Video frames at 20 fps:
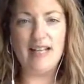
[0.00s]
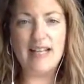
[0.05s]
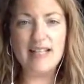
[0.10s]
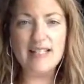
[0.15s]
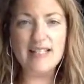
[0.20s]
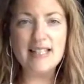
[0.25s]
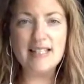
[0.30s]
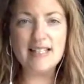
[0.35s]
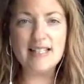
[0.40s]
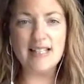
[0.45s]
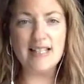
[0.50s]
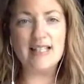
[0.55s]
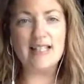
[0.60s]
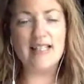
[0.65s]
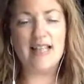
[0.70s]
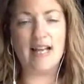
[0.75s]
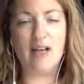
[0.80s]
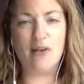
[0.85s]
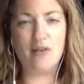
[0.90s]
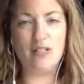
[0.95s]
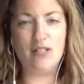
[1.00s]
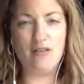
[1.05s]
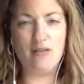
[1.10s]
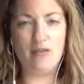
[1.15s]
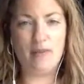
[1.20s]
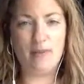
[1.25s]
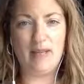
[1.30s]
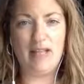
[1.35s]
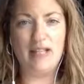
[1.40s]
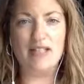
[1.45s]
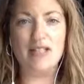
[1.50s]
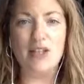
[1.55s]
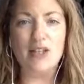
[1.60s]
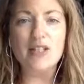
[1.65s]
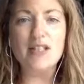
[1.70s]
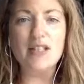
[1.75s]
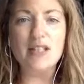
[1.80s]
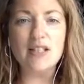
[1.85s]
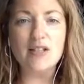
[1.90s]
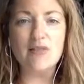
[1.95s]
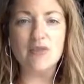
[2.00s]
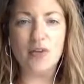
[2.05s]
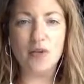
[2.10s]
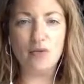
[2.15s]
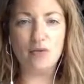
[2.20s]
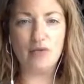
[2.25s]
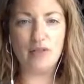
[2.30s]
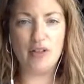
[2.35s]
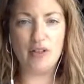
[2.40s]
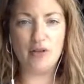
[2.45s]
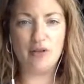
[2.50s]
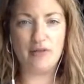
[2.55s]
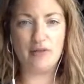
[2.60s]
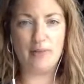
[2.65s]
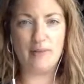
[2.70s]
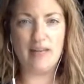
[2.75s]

Is this in integrity for me? Does this feel real for